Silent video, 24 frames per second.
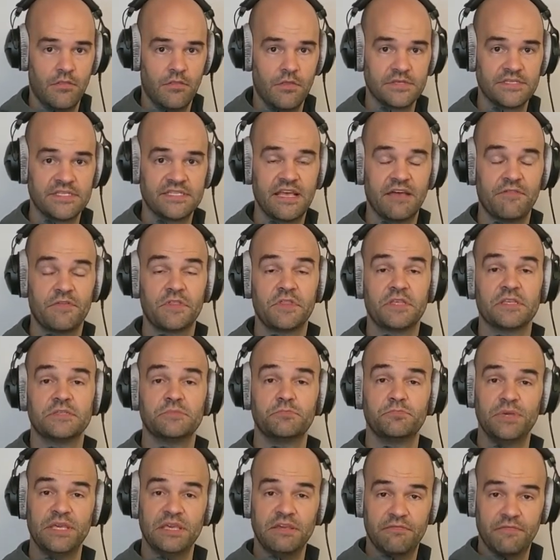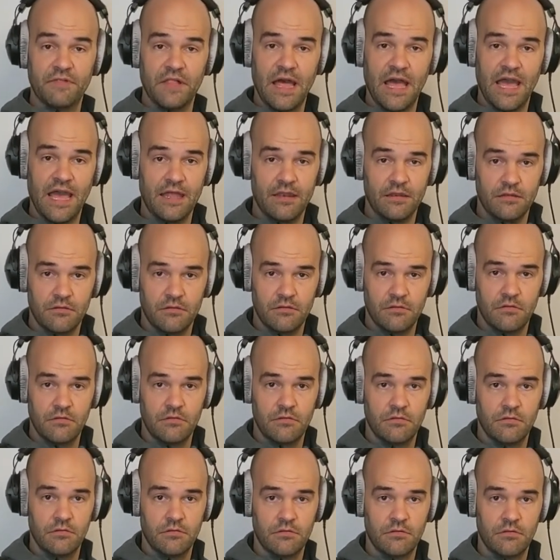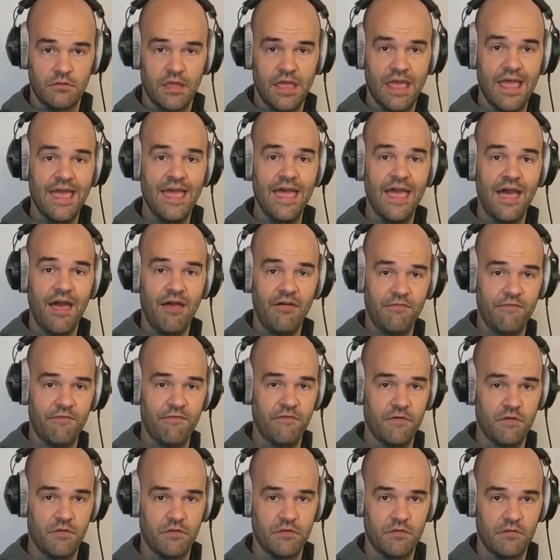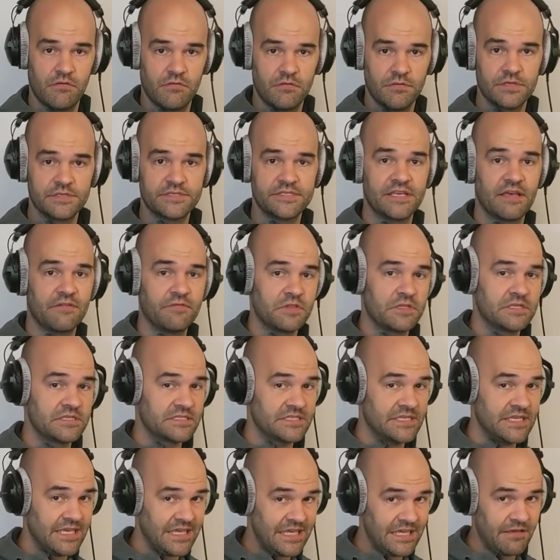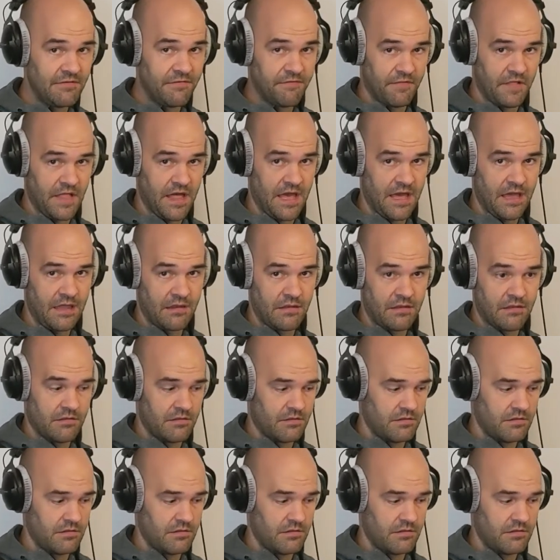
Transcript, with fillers: the seventh is B flat. F, the seventh is E flat